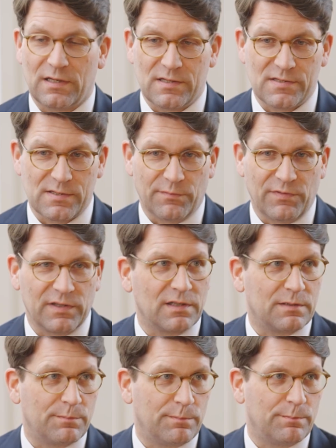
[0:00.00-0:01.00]
that it's something
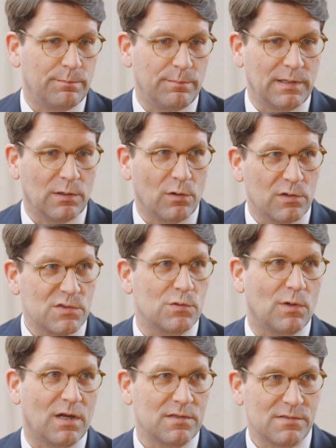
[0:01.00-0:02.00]
that belongs
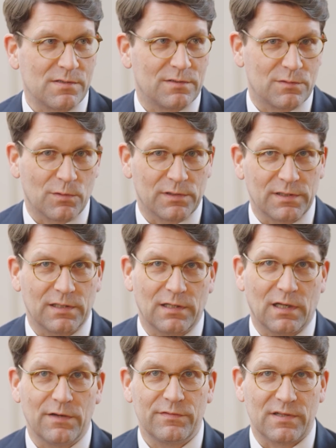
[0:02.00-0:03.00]
to us and to our
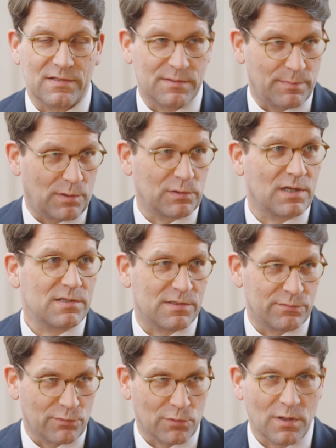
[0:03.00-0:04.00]
daily life, that's about us
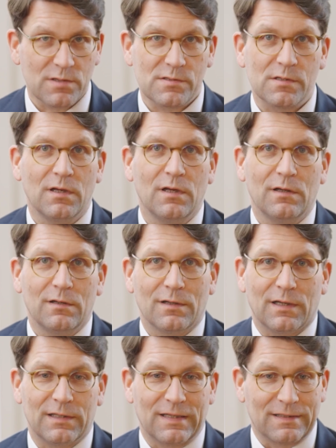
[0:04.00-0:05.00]
and for us,
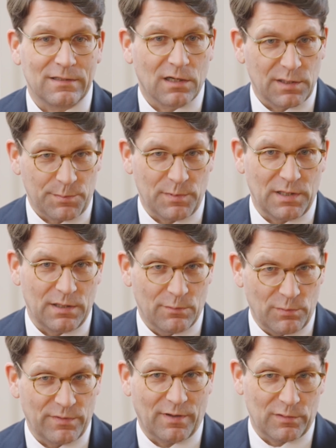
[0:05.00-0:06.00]
and that can't be
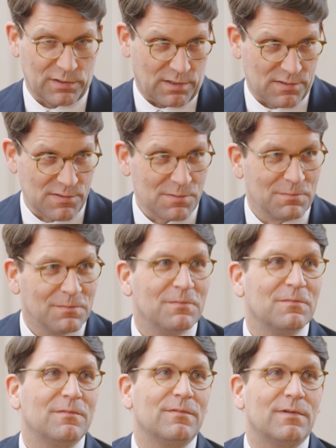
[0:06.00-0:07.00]
without us.
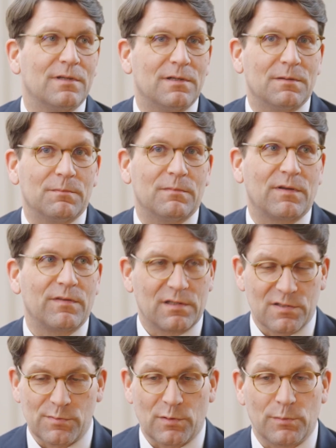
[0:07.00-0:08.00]
I
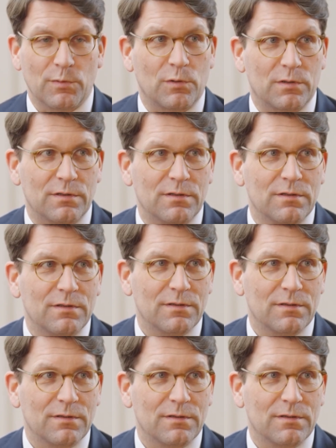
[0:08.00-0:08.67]
think that's very important.